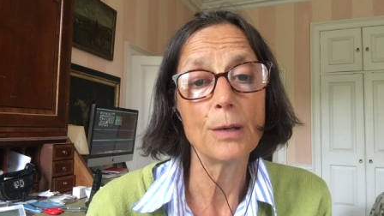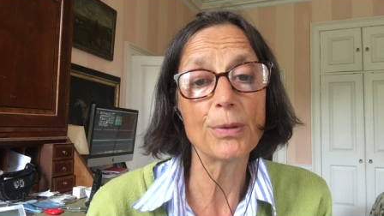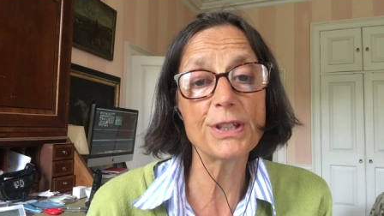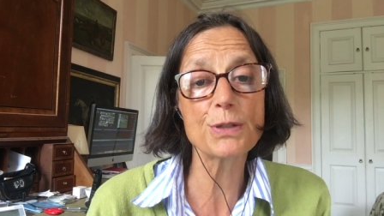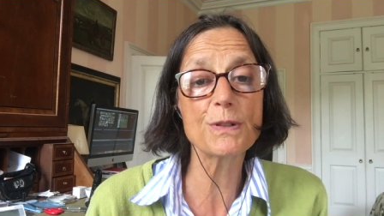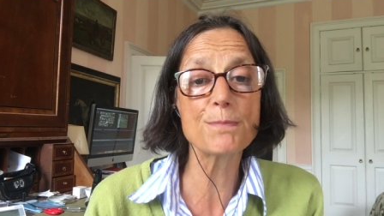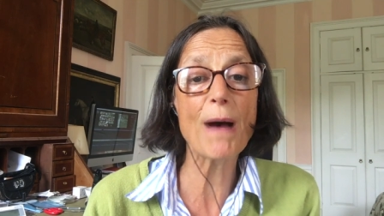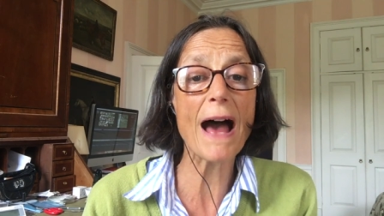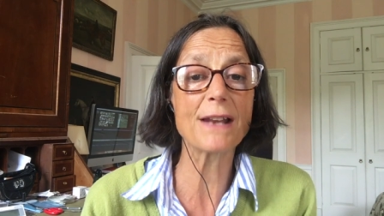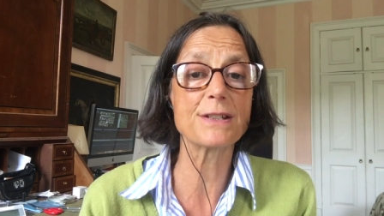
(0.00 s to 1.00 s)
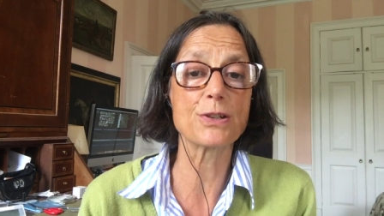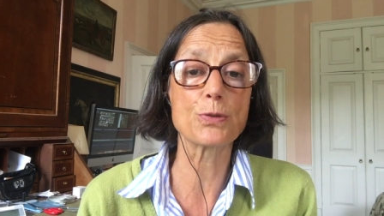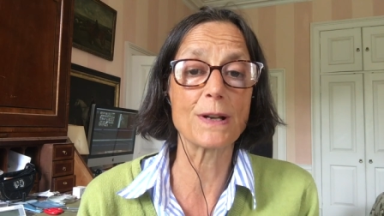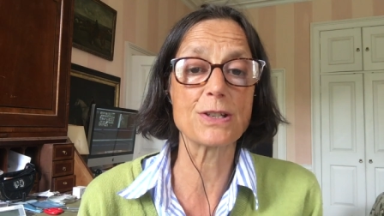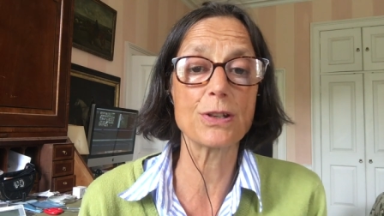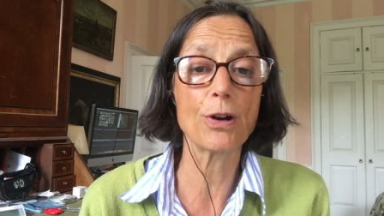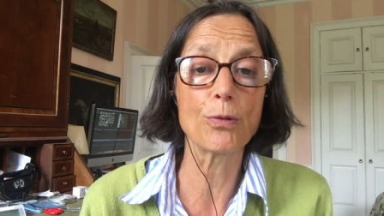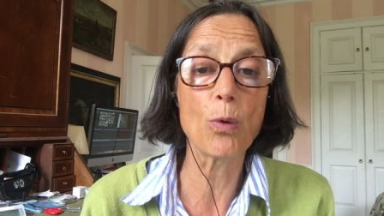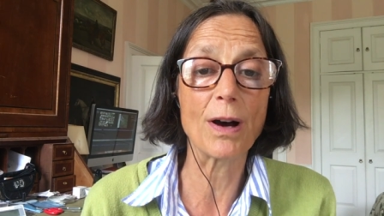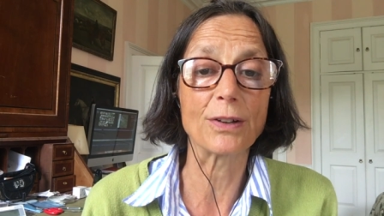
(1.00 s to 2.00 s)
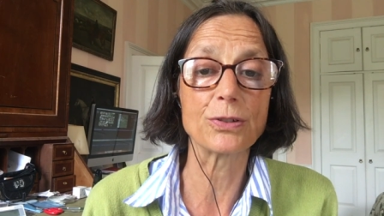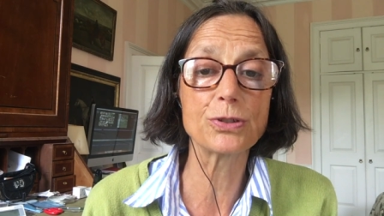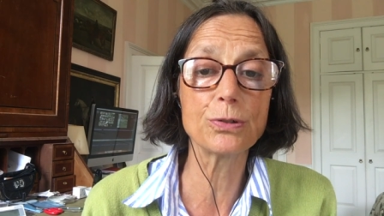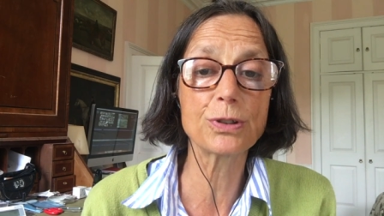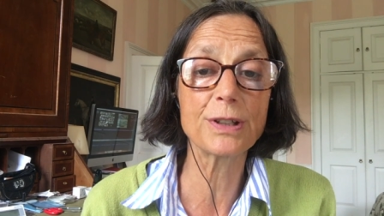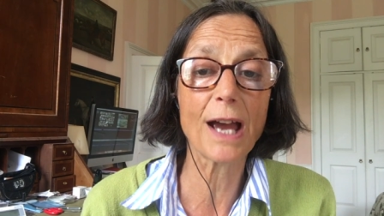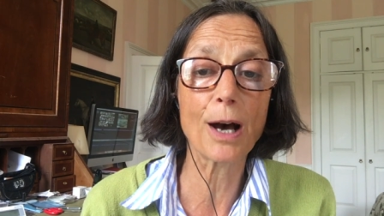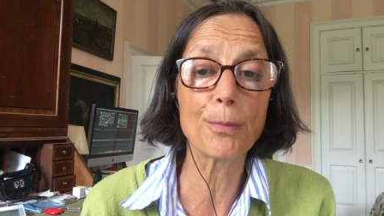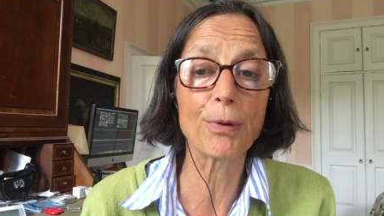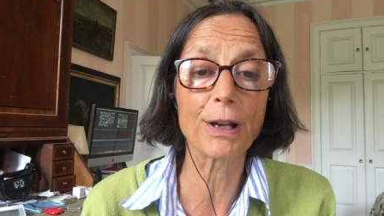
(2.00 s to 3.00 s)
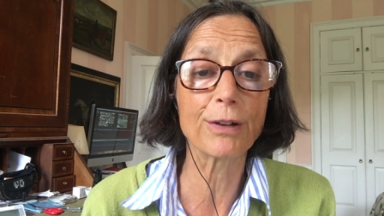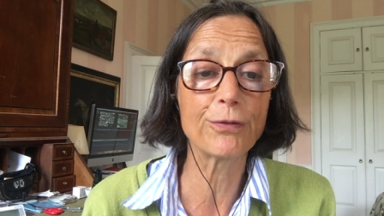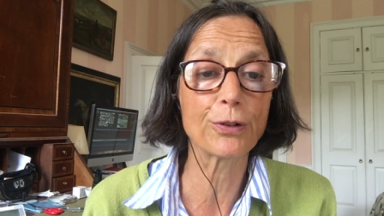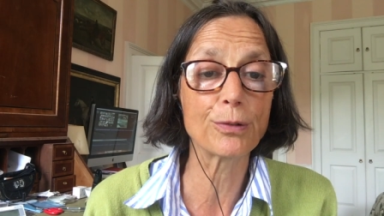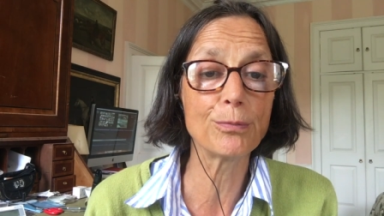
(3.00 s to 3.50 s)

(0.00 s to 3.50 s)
but this was banned in 2001 due to the outbreak of foot